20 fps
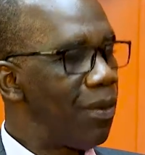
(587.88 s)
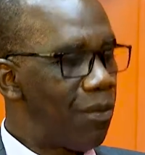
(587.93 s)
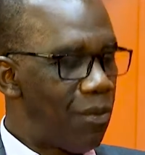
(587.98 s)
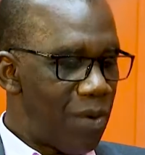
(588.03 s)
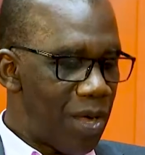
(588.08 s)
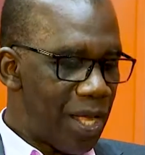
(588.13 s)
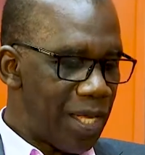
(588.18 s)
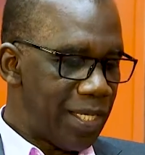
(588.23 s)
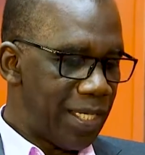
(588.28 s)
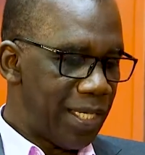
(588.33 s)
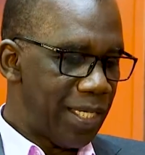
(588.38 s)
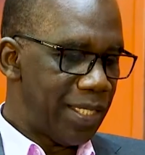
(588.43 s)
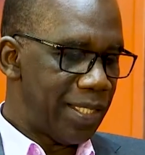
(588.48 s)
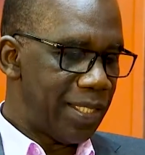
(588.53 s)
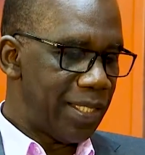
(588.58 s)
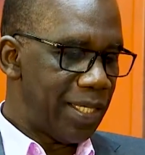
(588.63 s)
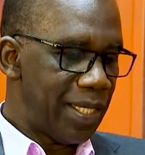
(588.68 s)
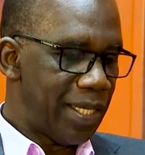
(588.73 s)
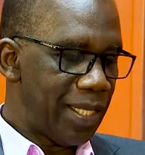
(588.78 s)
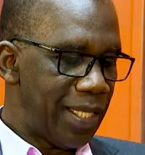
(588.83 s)
One
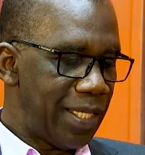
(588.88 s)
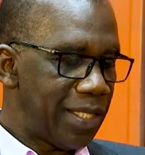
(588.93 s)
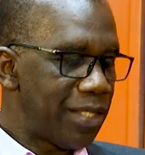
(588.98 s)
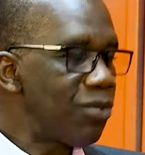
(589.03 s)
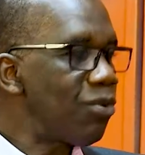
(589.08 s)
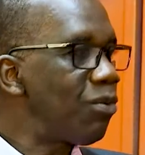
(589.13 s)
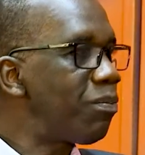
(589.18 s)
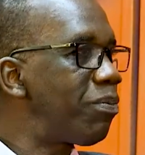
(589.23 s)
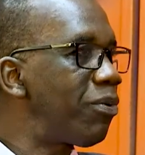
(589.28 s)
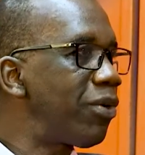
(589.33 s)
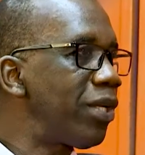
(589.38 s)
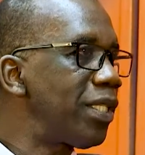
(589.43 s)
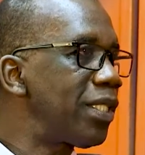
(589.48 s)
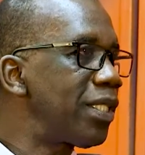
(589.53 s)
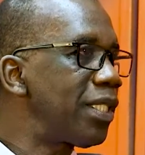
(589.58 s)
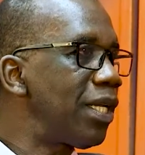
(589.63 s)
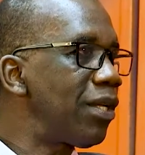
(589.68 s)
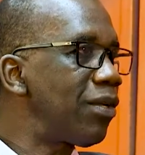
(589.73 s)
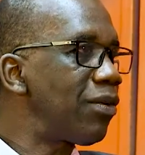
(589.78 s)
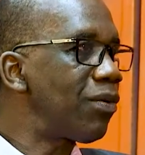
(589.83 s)
is there's no point,
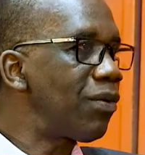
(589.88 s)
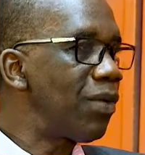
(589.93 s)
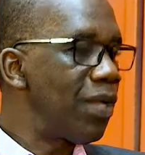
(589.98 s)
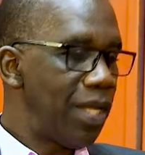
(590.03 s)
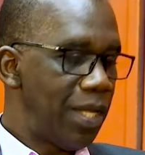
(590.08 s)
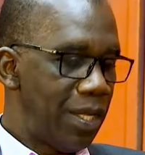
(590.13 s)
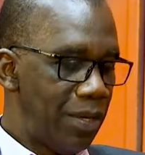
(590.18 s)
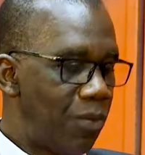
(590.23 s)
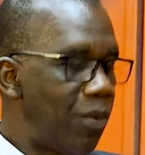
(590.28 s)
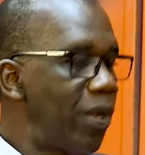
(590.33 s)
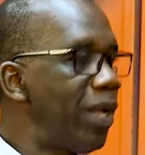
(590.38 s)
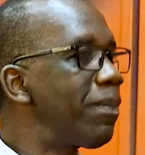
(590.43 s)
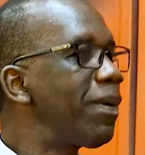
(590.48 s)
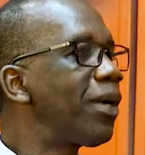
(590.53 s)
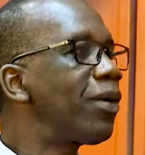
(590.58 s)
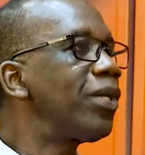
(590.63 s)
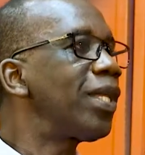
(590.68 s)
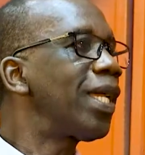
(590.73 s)
where am I going to